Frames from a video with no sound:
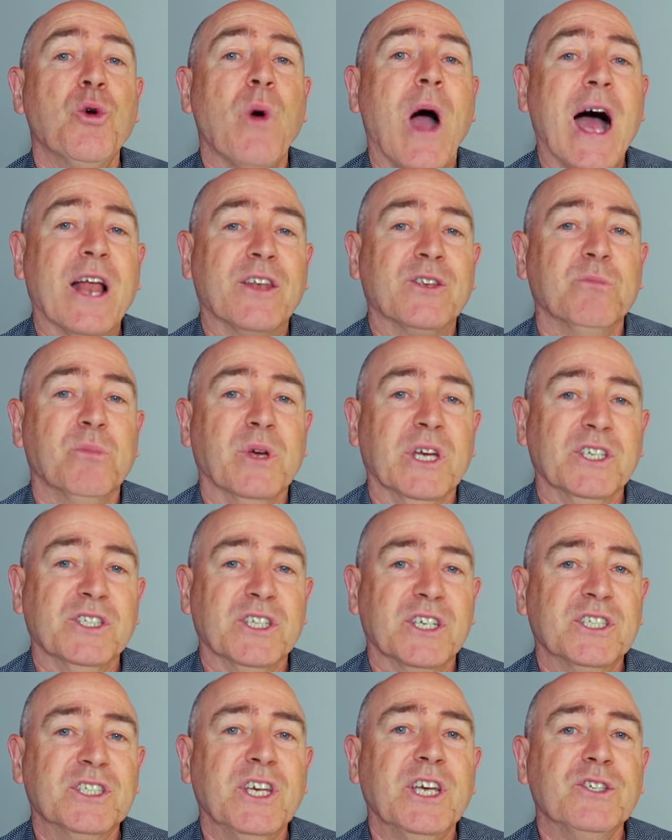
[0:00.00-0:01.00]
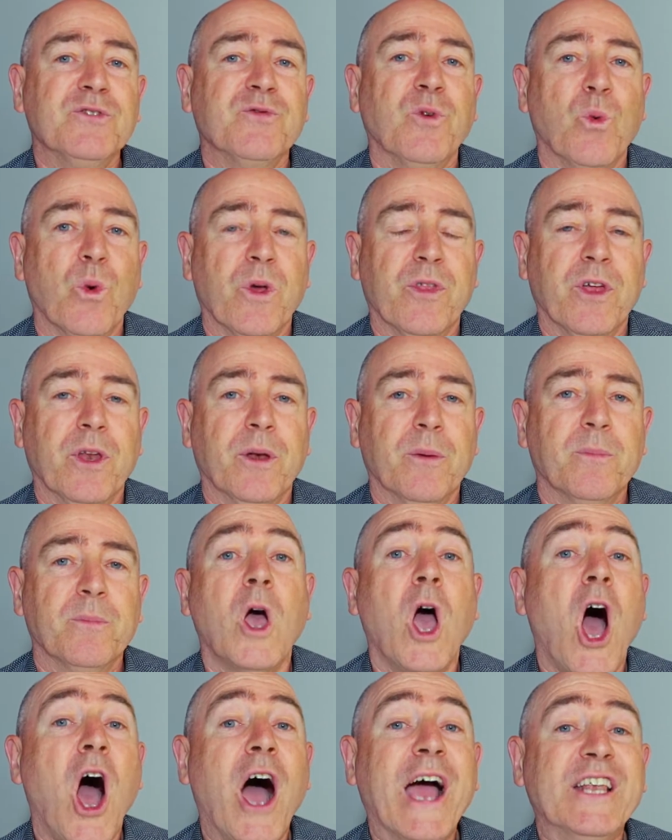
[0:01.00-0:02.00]
are to be successful with it.
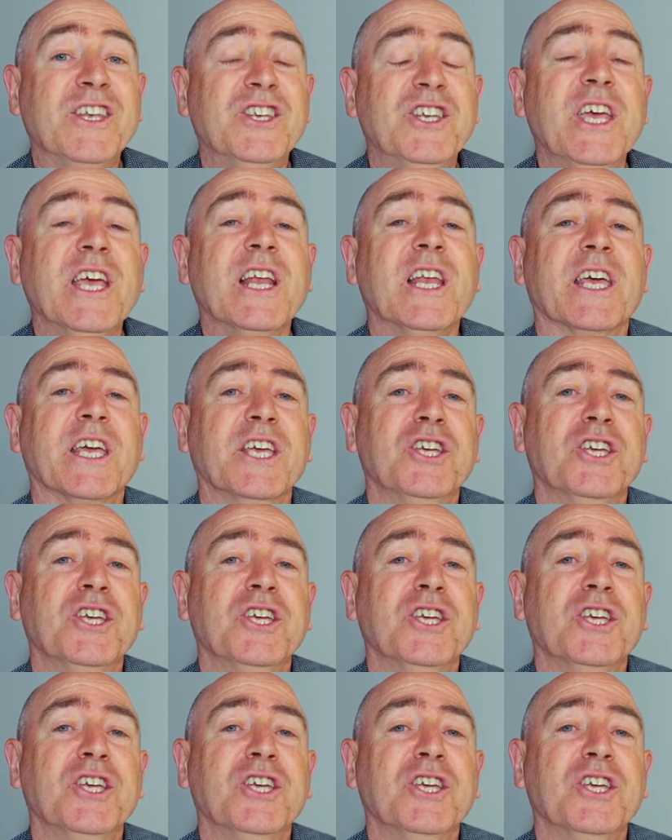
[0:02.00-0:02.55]
Ideally,